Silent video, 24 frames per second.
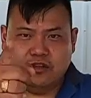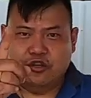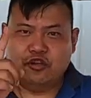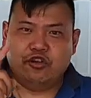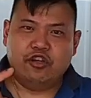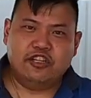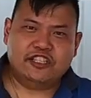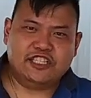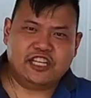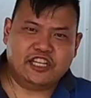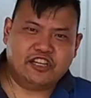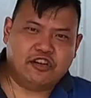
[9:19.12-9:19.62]
Do
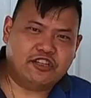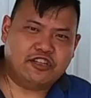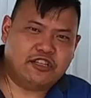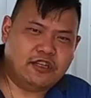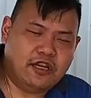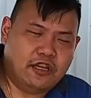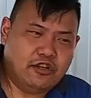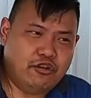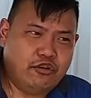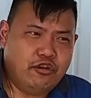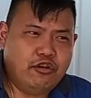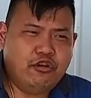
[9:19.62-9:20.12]
you
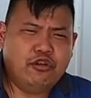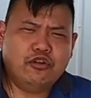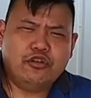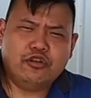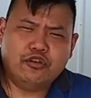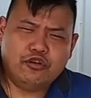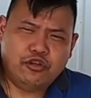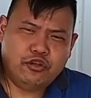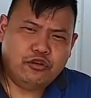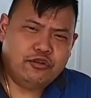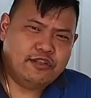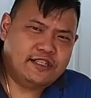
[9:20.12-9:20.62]

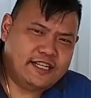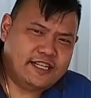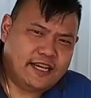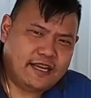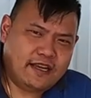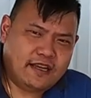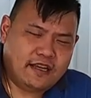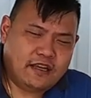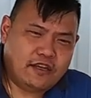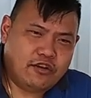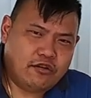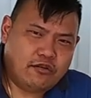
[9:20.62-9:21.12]

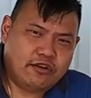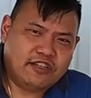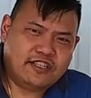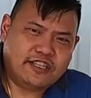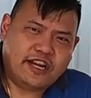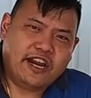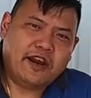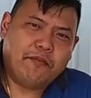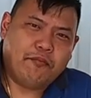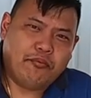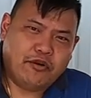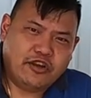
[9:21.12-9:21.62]
check your
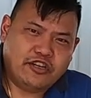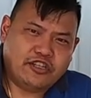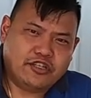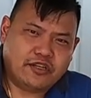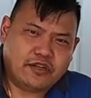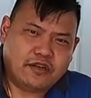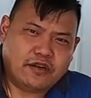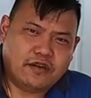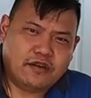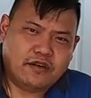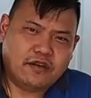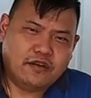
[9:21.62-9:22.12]
tire
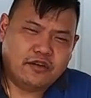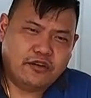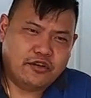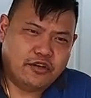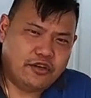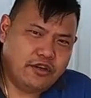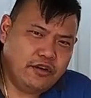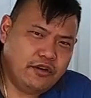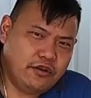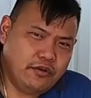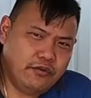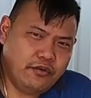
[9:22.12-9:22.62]
pressure?
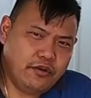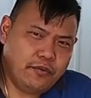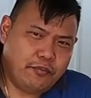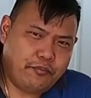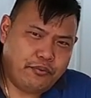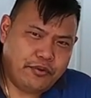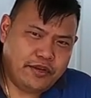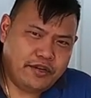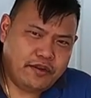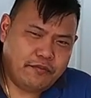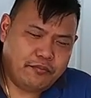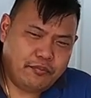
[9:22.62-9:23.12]
Do you do your
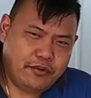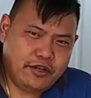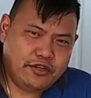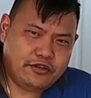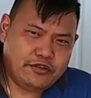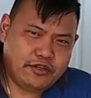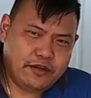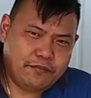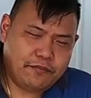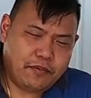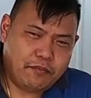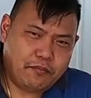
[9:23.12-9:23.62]

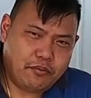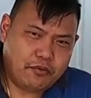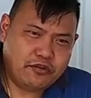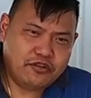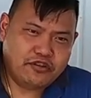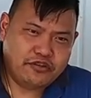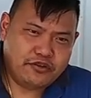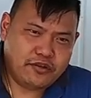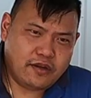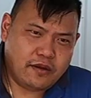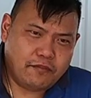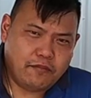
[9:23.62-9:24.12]
pre-trip and
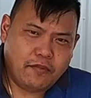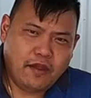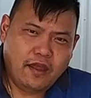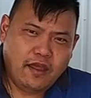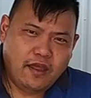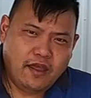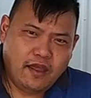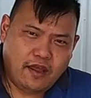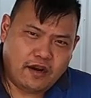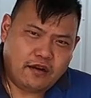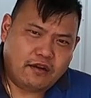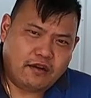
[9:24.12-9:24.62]
post-trip
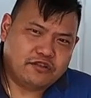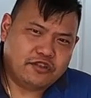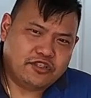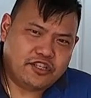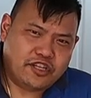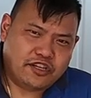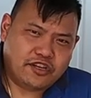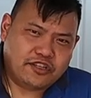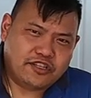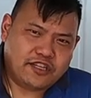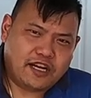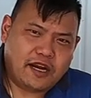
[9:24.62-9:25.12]
and also
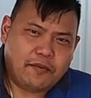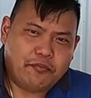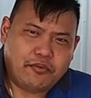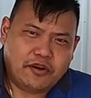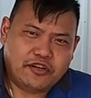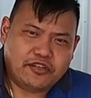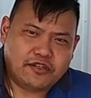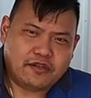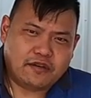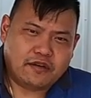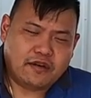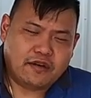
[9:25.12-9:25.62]
check your tire
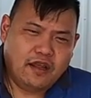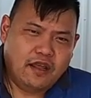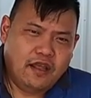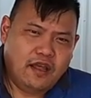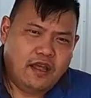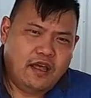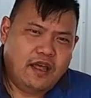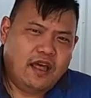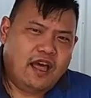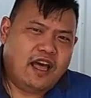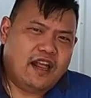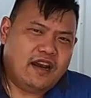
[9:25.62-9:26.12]
pressure?
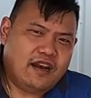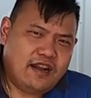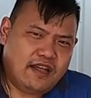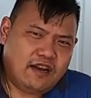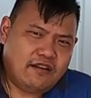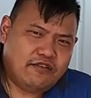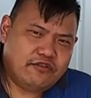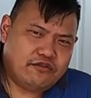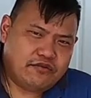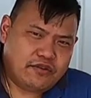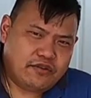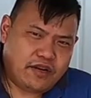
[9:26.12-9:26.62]
A
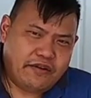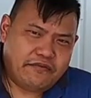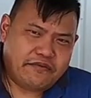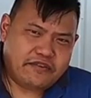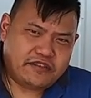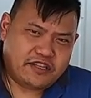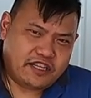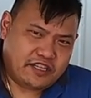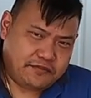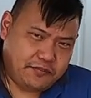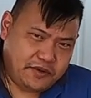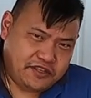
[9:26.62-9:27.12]
lot of
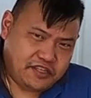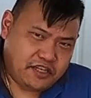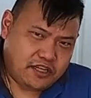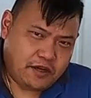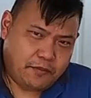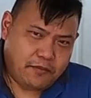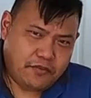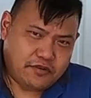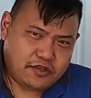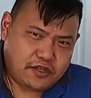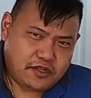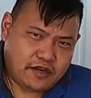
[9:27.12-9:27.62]
drivers, especially
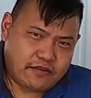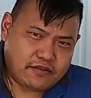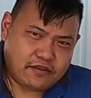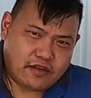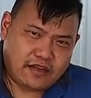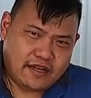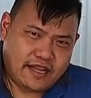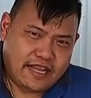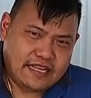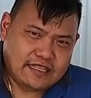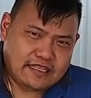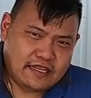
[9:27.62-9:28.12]
commercial
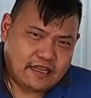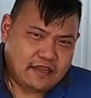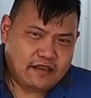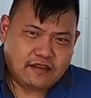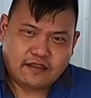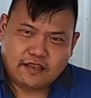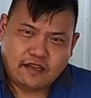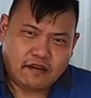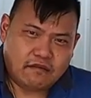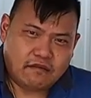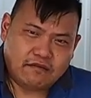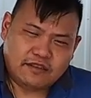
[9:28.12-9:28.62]
drivers, are lazy.
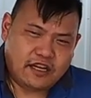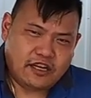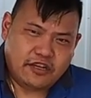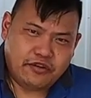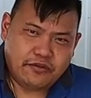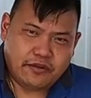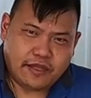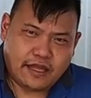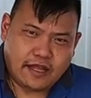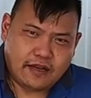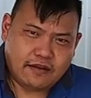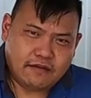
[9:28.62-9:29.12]
They don't tend
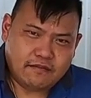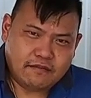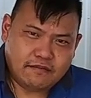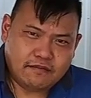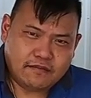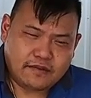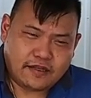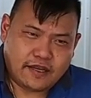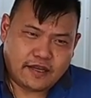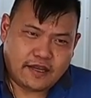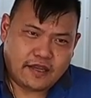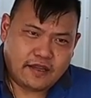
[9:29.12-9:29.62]
to do that,
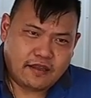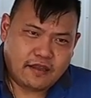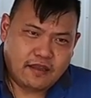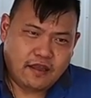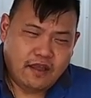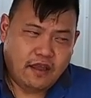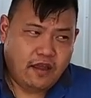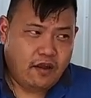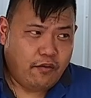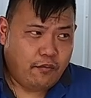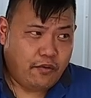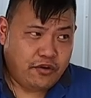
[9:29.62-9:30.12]
okay?
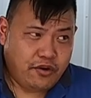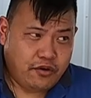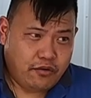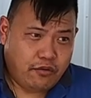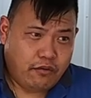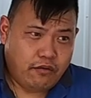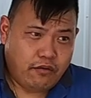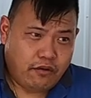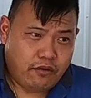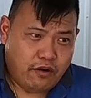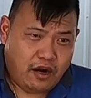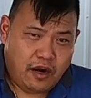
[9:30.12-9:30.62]
When
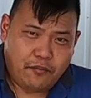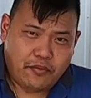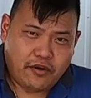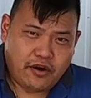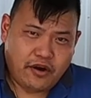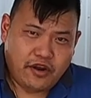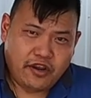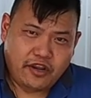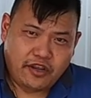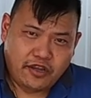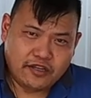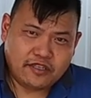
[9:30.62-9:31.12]
you're owner
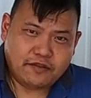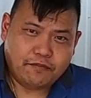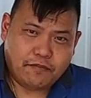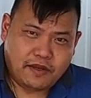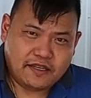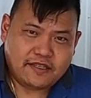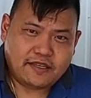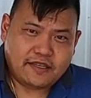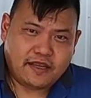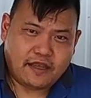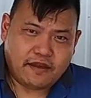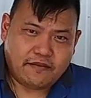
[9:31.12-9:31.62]
operator, it's a
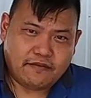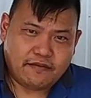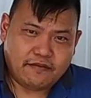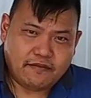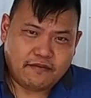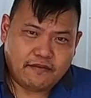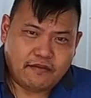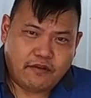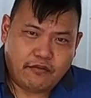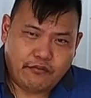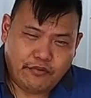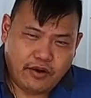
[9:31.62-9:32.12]
must-have.
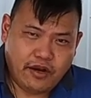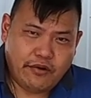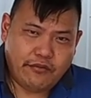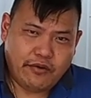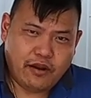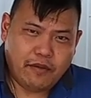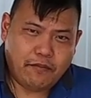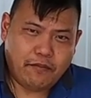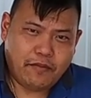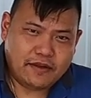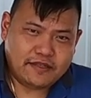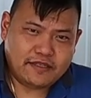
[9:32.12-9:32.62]
Really,
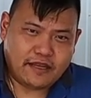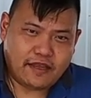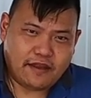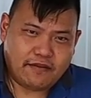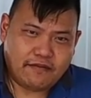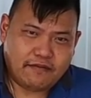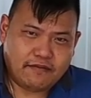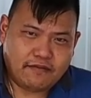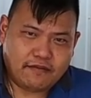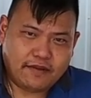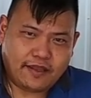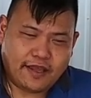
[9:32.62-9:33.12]
really must-have,
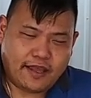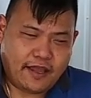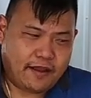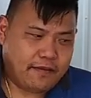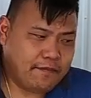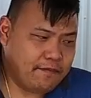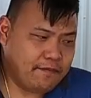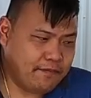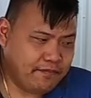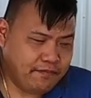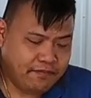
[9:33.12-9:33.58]
okay?